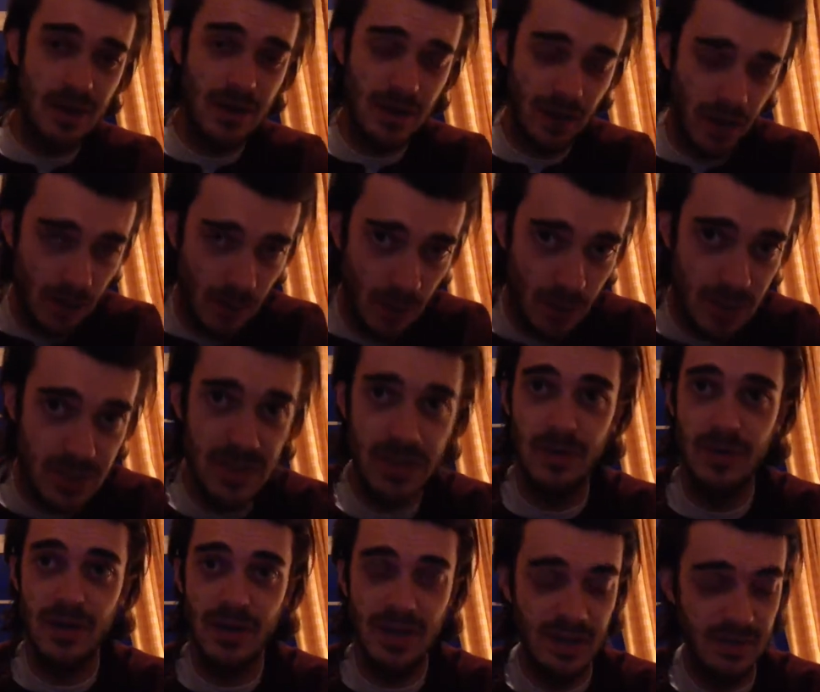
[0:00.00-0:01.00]
I honestly
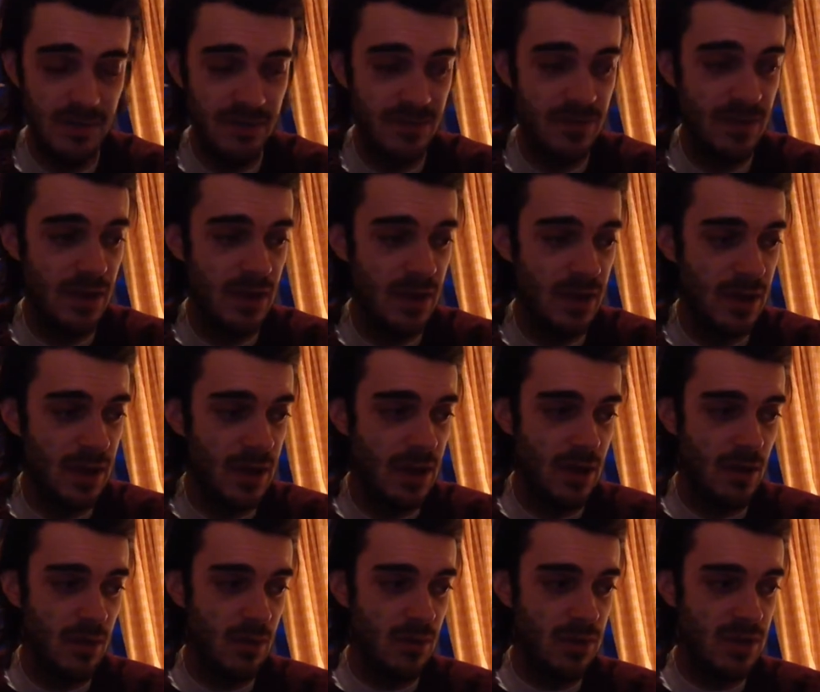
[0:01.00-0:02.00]
believe
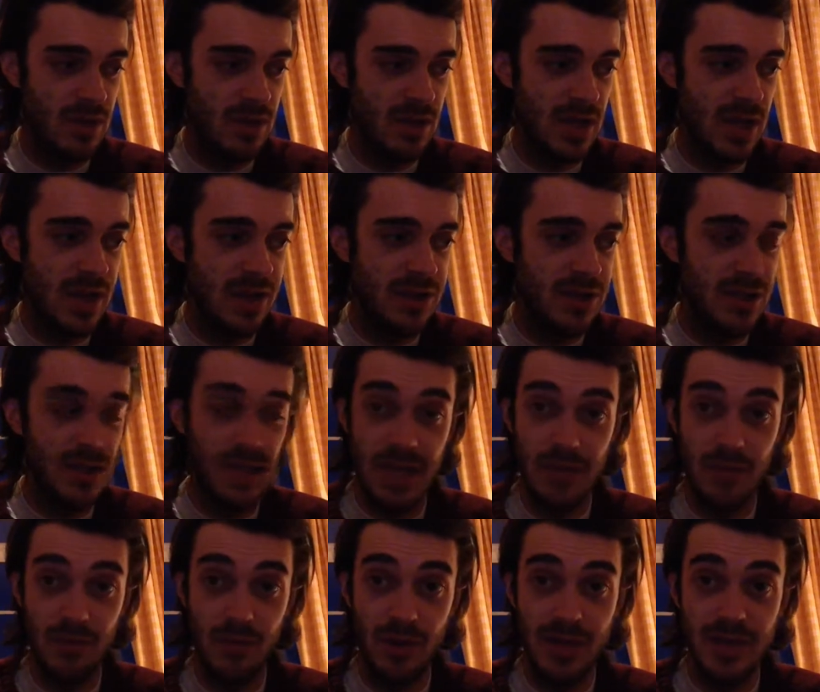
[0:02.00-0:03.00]
with the energy that
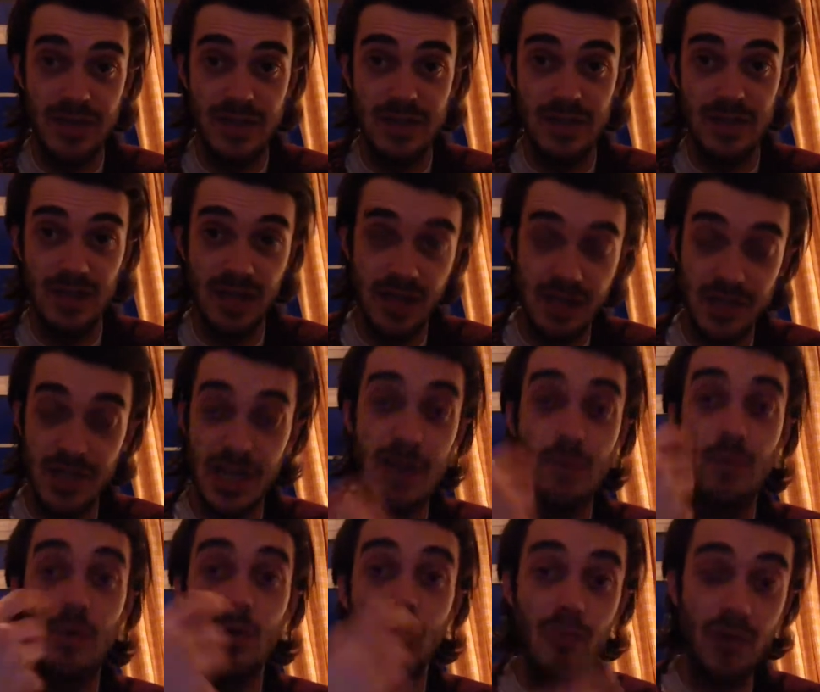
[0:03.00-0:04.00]
he brings and the energy
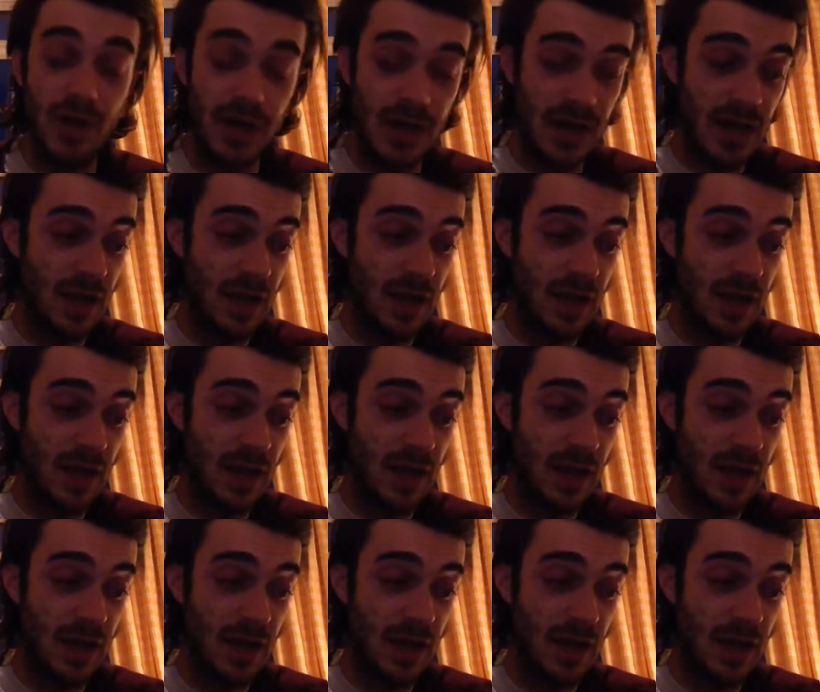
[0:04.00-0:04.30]
he will bring